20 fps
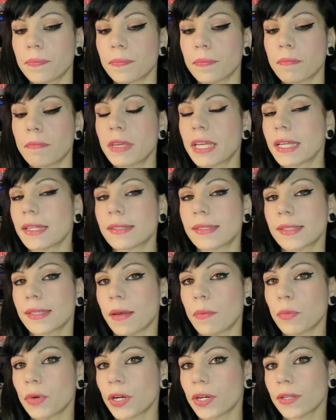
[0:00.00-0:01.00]
Because
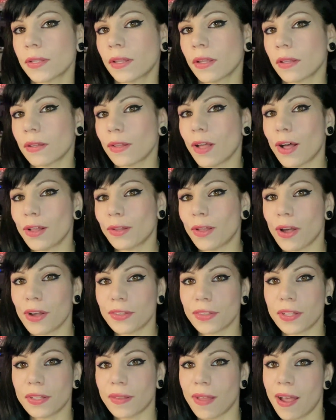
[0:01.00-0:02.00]
somewhere
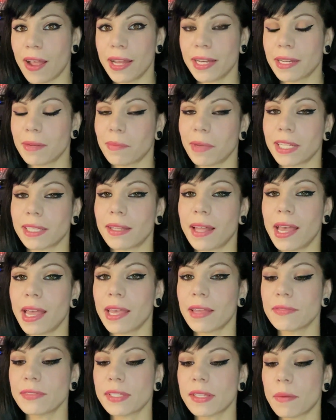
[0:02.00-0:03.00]
along the line in my
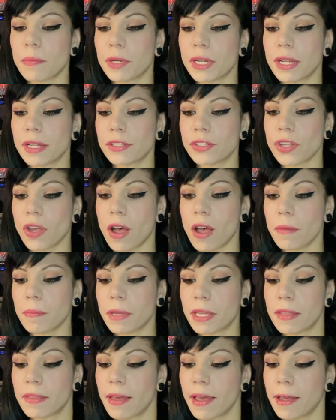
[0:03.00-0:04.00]
life, someone had taught
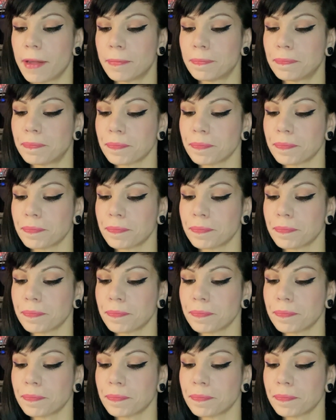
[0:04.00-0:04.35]
me that